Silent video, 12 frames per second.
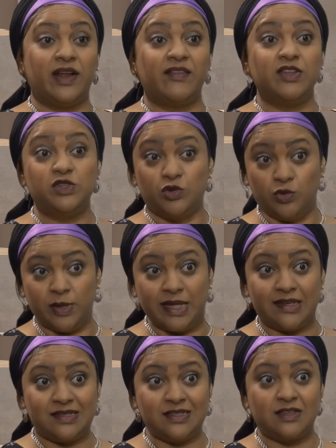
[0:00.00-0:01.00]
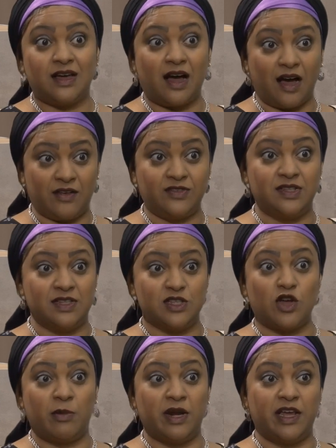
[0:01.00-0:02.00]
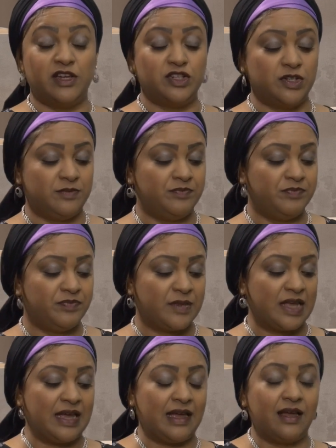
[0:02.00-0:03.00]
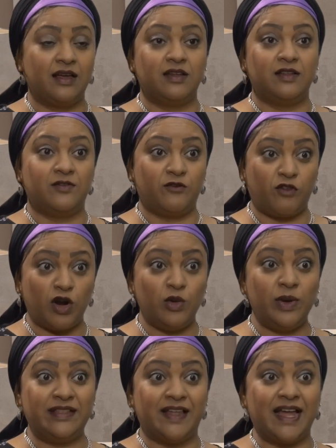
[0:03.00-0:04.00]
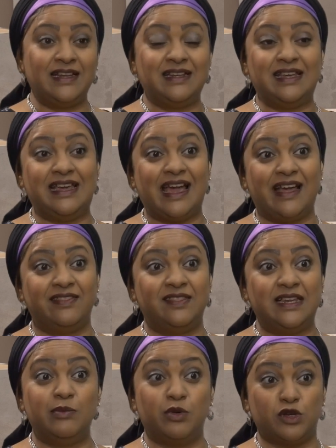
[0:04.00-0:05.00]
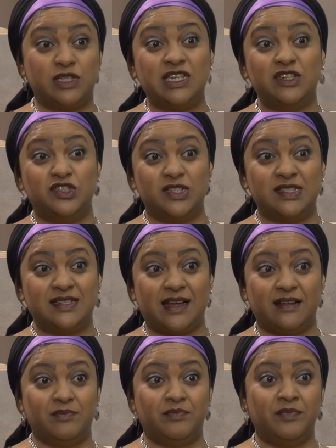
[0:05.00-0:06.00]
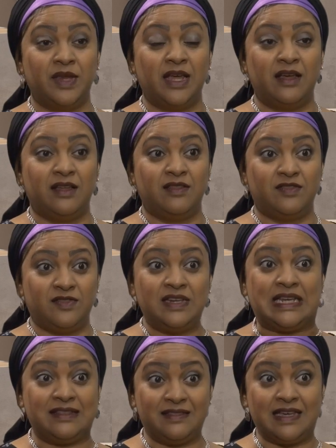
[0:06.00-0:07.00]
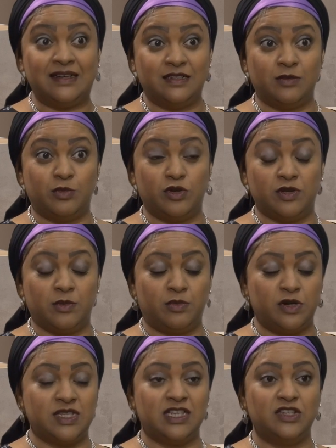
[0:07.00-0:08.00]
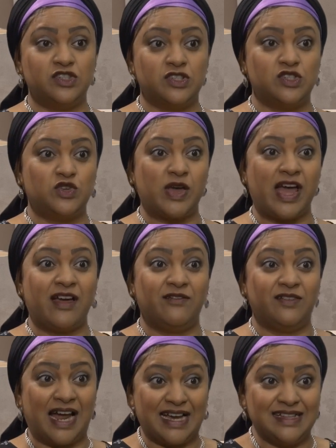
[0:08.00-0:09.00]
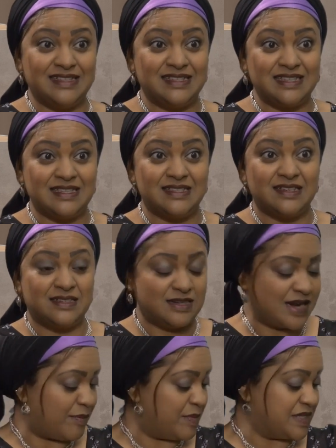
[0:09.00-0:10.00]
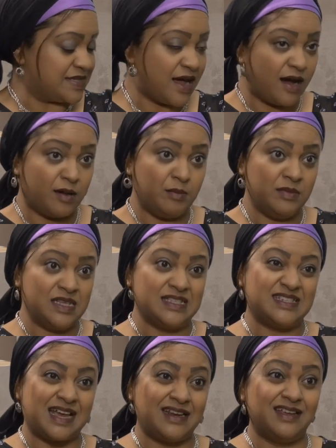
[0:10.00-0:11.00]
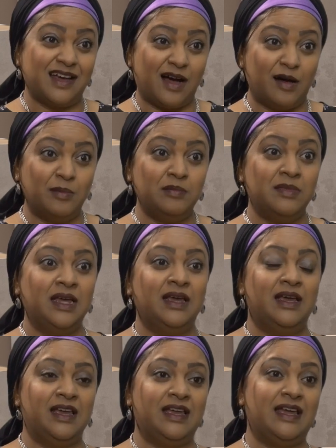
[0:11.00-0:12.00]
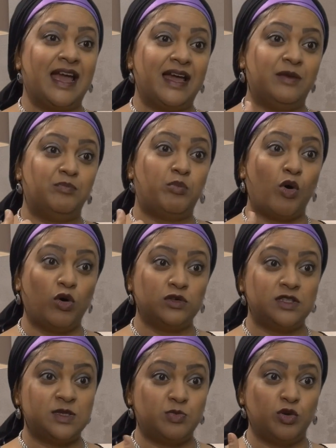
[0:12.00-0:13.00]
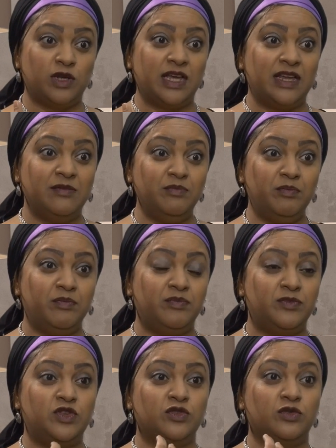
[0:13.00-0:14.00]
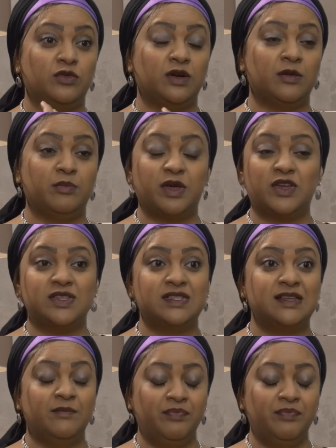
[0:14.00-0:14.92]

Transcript: another 2 weeks after this operation. Following that, he had 3 procedures done, 3 theatre procedures to have lines inserted up his arm, his tiny arm. He had ports put in to because